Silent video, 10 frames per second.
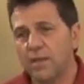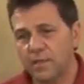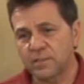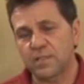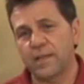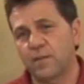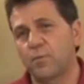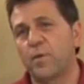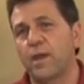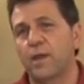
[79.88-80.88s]
inside
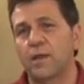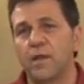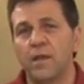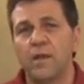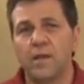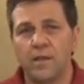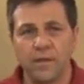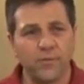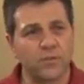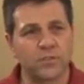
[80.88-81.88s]
the bag.
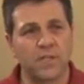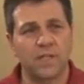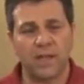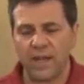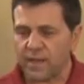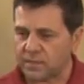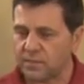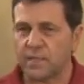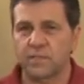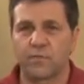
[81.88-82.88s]
If you see an
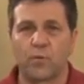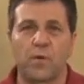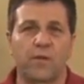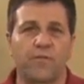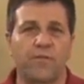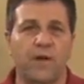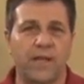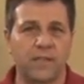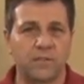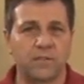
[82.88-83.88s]
excessive amount of
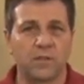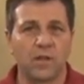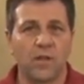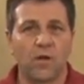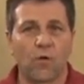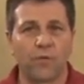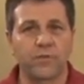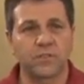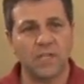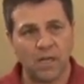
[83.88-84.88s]
fines, or
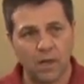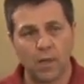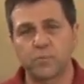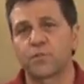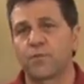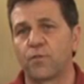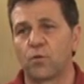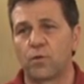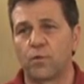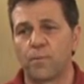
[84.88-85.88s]
if you see clumps of
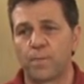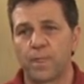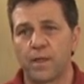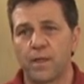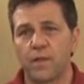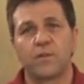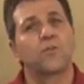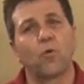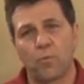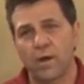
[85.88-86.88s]
fuel,
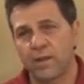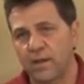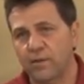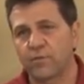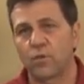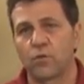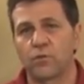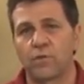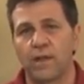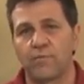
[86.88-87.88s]
don't buy that
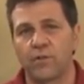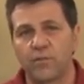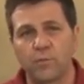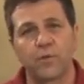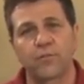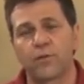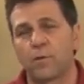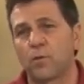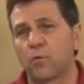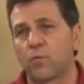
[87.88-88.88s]
fuel. You'll have nothing but
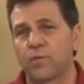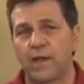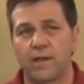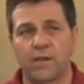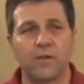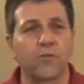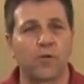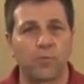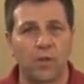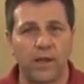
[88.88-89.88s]
trouble with that in
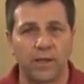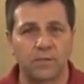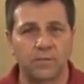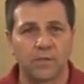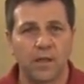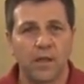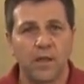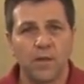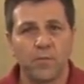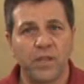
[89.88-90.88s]
your appliance.
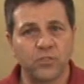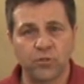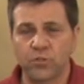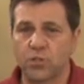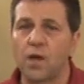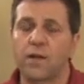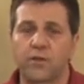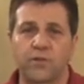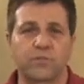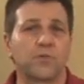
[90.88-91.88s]
Make sure and talk
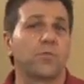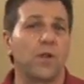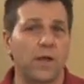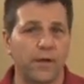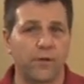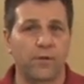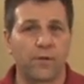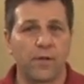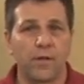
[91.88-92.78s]
to your supplier